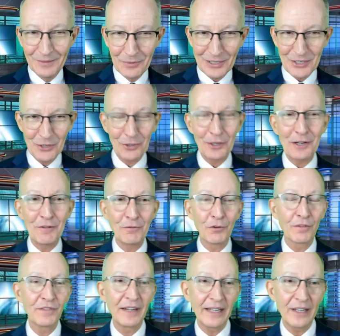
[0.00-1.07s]
what you're looking for
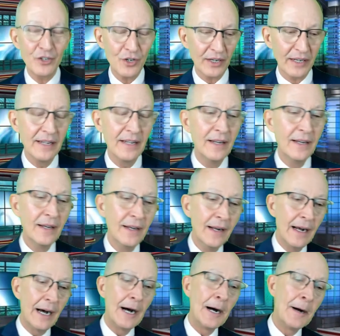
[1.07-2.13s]
financially.
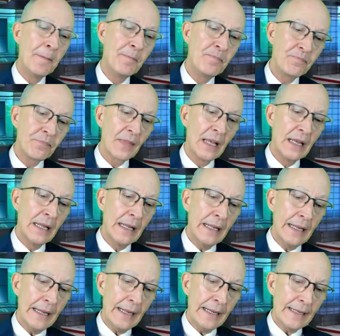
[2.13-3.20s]
Um,
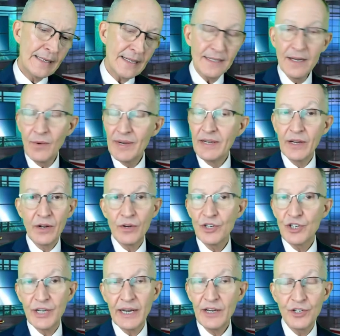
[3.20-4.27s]
just know in
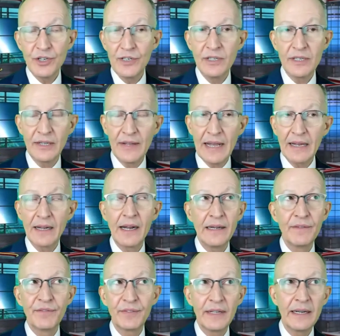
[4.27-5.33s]
negotiations and that kind
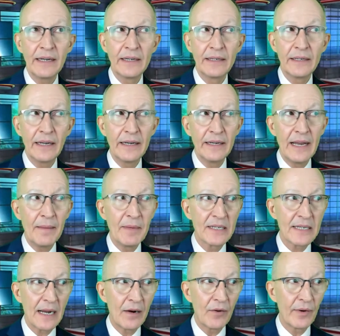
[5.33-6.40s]
of thing and, and naming
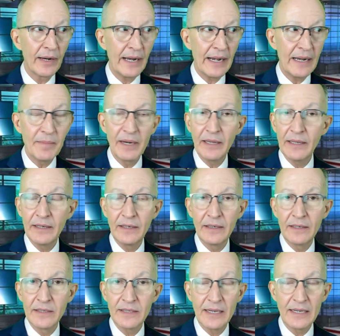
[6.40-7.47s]
salary, anybody that
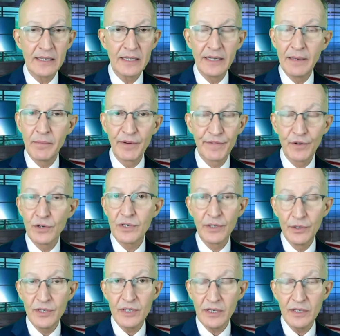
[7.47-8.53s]
says the number first
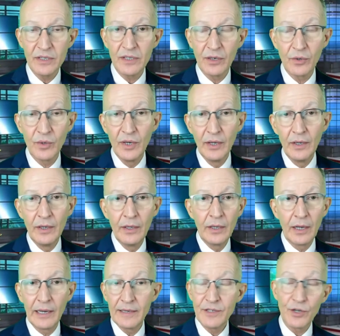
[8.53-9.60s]
loses. So
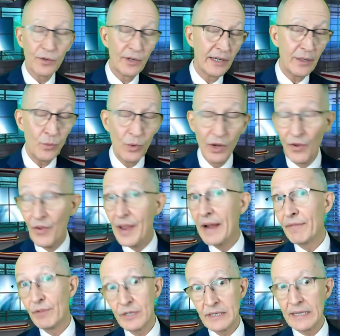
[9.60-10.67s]
I certainly will
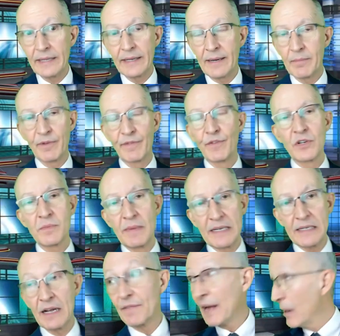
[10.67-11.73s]
never say the number first
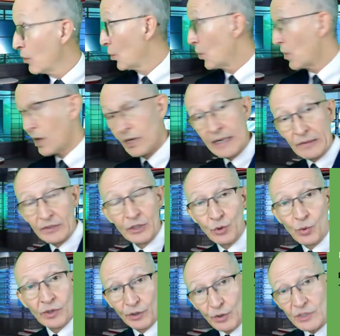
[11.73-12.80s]
myself. I will walk out the
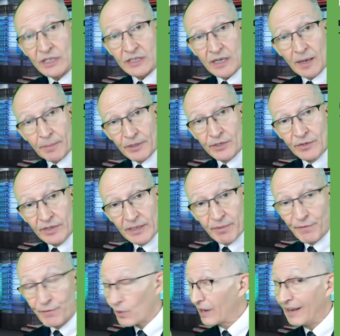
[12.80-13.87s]
door and lose this opportunity
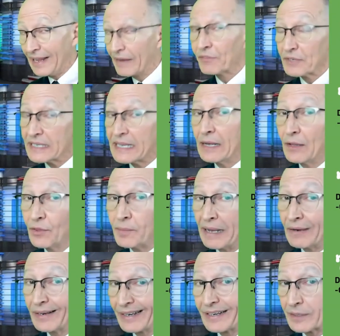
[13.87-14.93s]
before I'll ever tell them how
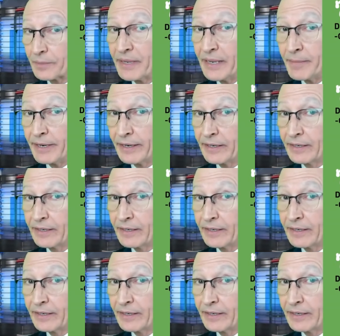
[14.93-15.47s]
little to pay me